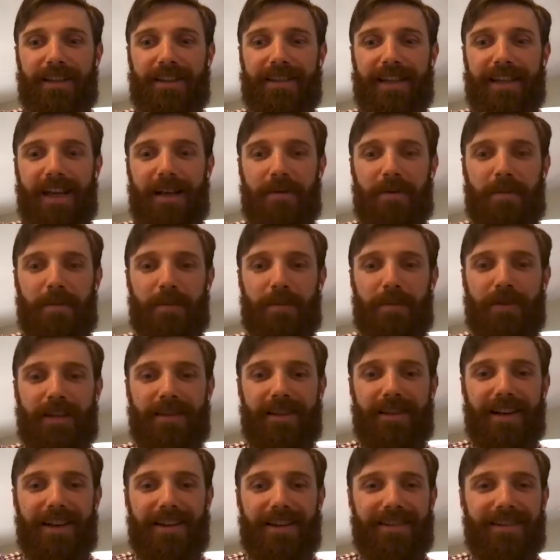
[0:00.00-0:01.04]
the time to present
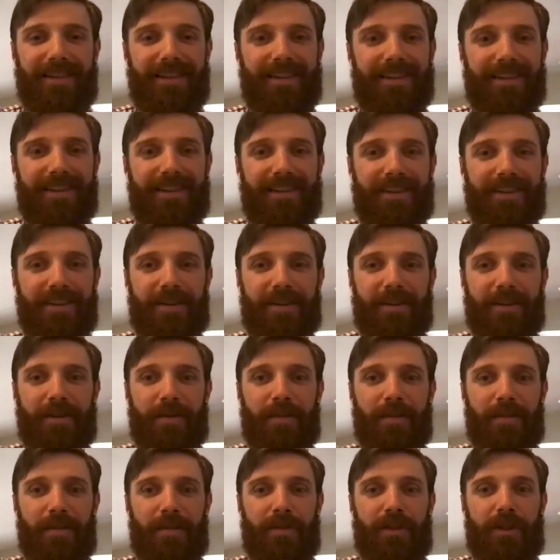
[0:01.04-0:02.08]
to us.
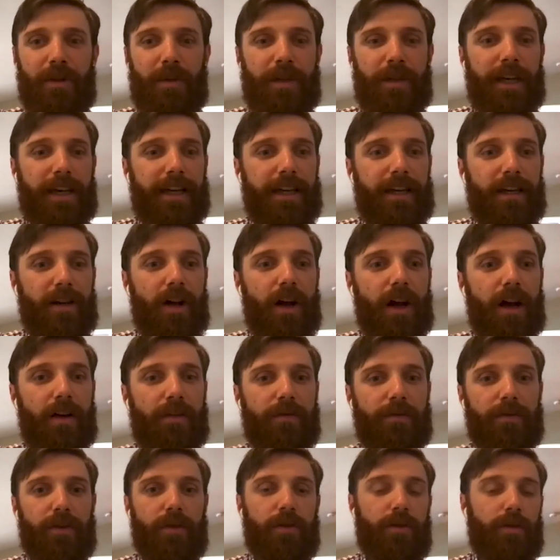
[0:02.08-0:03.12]
So kicking it off,
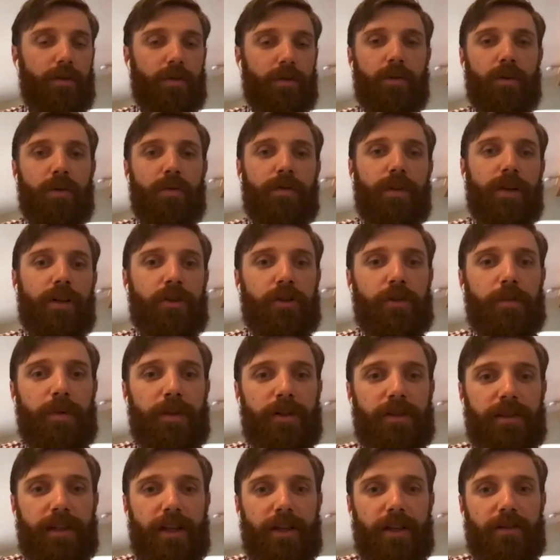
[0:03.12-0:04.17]
you finished your
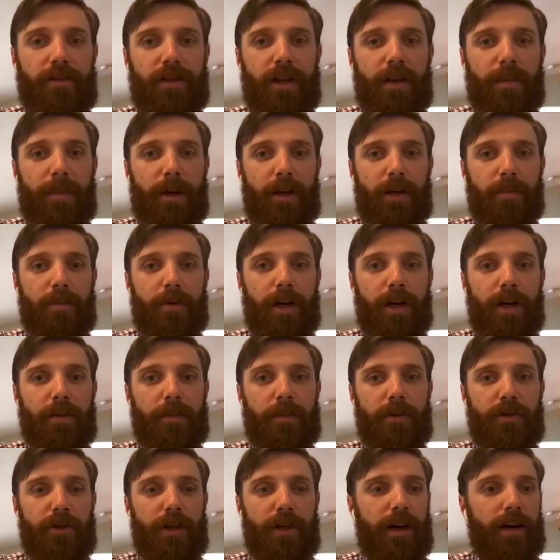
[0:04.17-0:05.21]
presentation talking about your price
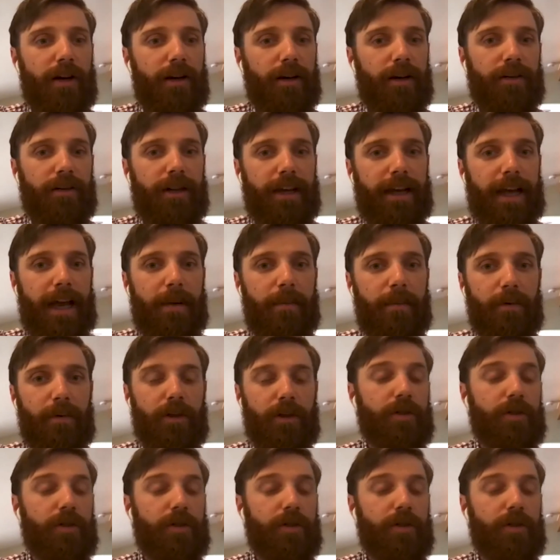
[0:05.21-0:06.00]
per share on Netcapital.